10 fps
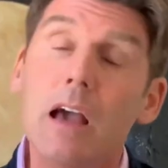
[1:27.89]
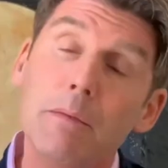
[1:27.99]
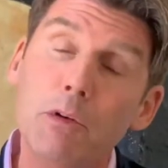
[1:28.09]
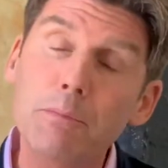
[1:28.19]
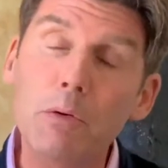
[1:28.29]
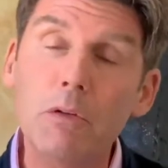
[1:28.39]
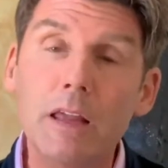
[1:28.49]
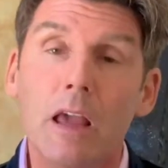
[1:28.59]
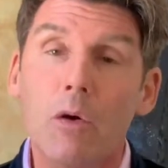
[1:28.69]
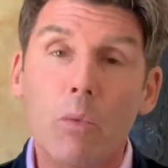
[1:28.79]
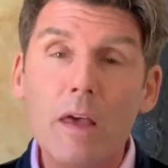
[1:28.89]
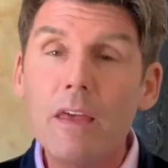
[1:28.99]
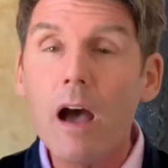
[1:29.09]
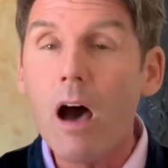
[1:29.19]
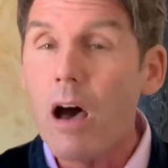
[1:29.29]
more importantly, where
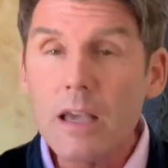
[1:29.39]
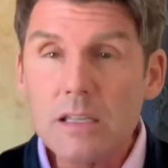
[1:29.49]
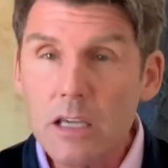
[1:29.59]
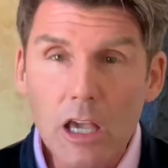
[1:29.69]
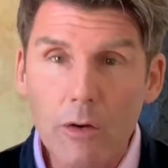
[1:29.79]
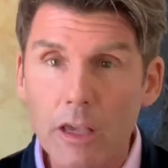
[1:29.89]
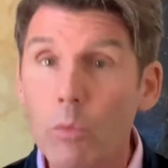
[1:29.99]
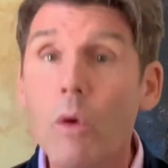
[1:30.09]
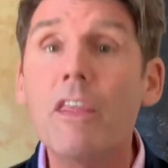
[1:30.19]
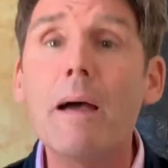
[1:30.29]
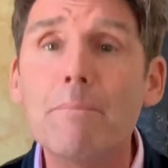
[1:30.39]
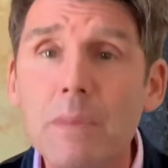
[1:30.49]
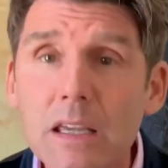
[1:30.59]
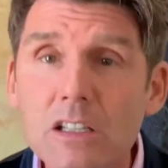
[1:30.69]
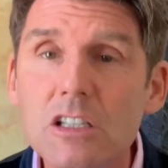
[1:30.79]
their eyes are going and what that
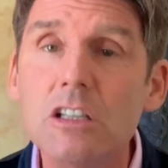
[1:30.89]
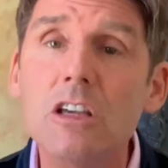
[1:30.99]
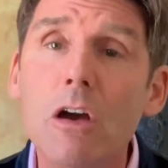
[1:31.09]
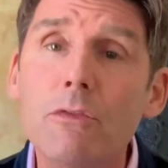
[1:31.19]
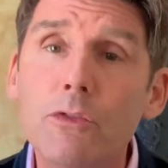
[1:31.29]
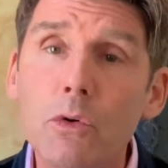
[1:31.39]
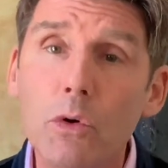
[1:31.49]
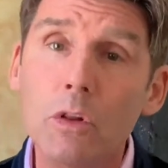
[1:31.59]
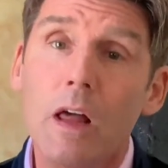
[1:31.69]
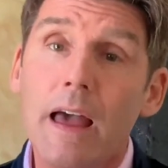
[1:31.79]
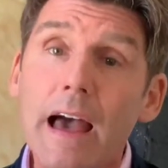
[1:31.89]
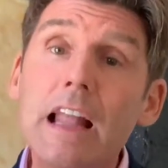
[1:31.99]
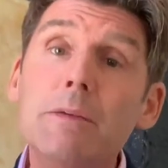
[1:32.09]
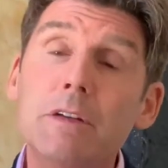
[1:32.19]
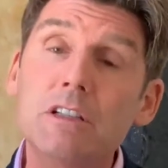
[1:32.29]
means to the overall
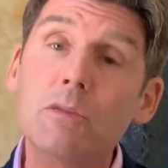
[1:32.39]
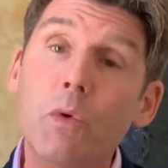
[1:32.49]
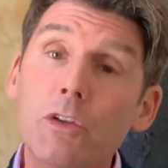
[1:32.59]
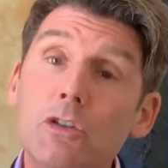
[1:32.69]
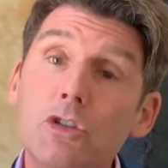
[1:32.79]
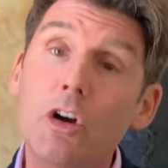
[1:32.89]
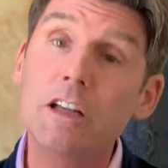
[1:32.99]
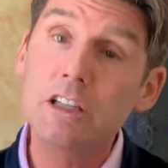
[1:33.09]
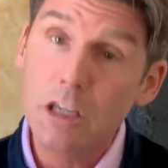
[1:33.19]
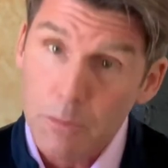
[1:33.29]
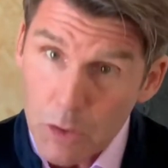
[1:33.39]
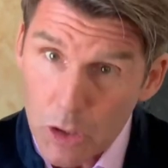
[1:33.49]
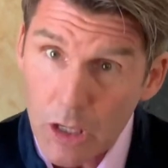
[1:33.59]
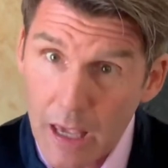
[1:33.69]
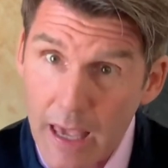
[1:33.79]
elements of what you're trying to
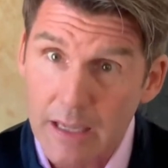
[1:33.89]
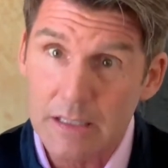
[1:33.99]
communicate.